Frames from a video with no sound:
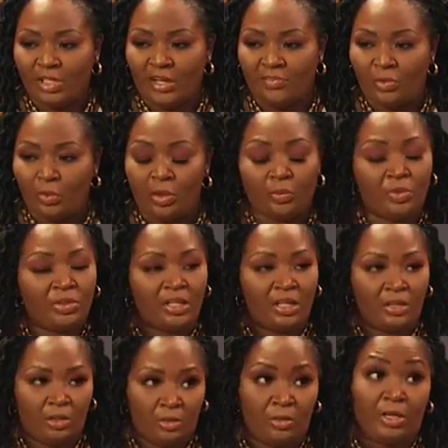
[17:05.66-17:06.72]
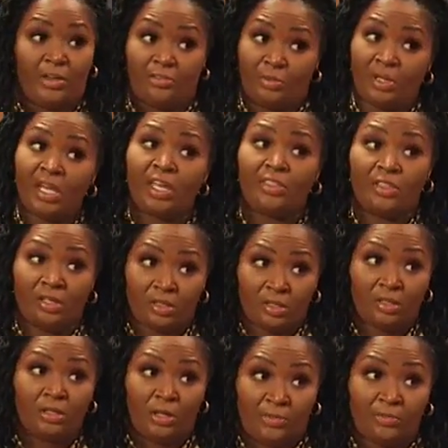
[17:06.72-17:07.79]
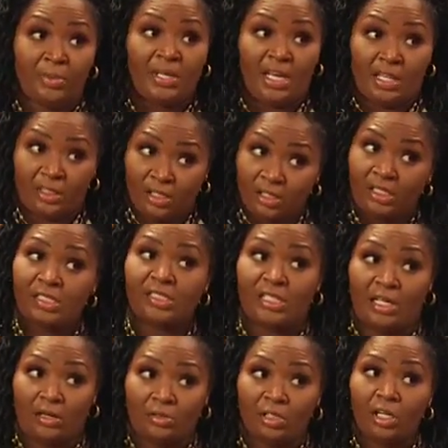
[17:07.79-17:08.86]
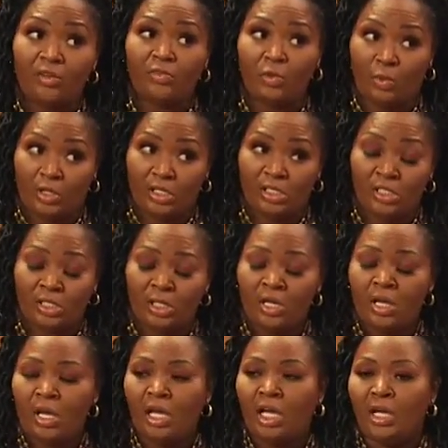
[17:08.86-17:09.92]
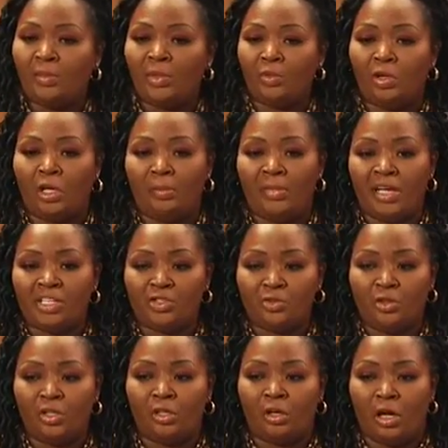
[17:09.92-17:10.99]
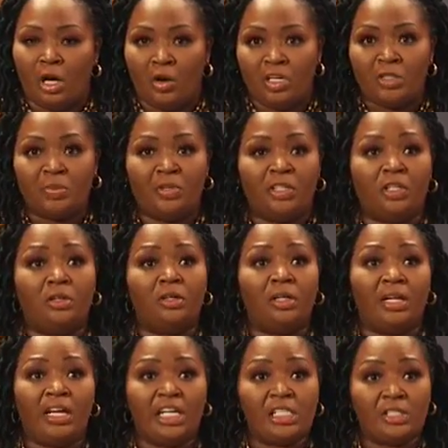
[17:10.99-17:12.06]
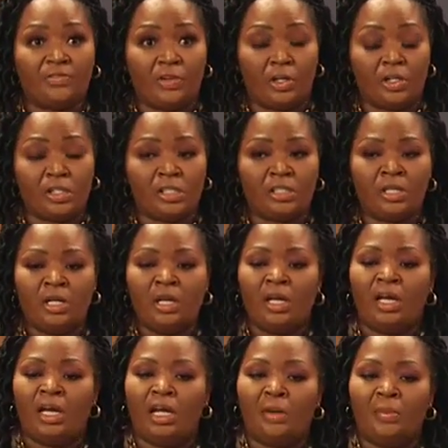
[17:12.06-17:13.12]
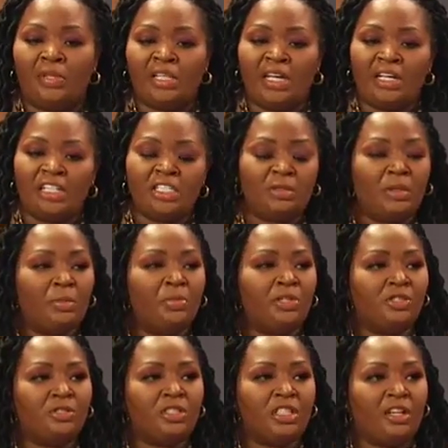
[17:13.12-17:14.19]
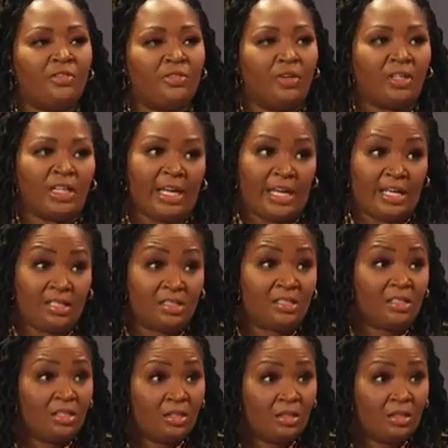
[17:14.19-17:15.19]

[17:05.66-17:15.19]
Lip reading: have to work with, you have to be you have to be ethically sound, of course. You want to make sure you're always putting your clients first, but that doesn't mean put yourself last.